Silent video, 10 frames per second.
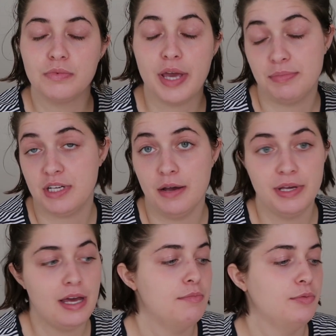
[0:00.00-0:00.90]
kept
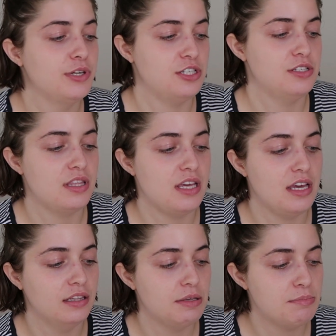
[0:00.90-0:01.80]
coming up, which is
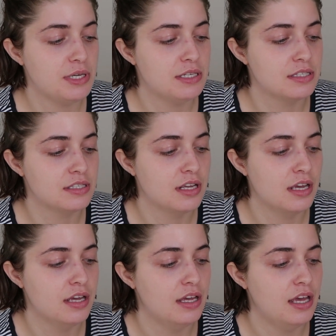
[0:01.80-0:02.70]
the Olympus
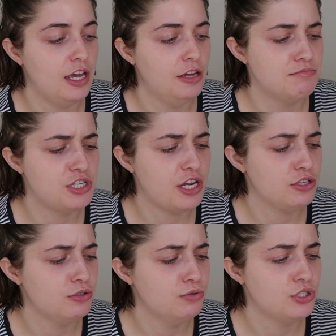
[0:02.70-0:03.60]

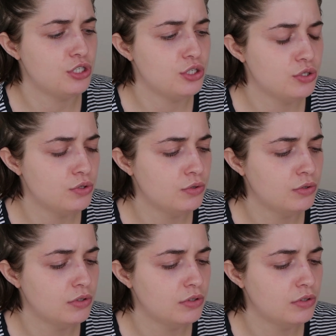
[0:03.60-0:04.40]
MJU II.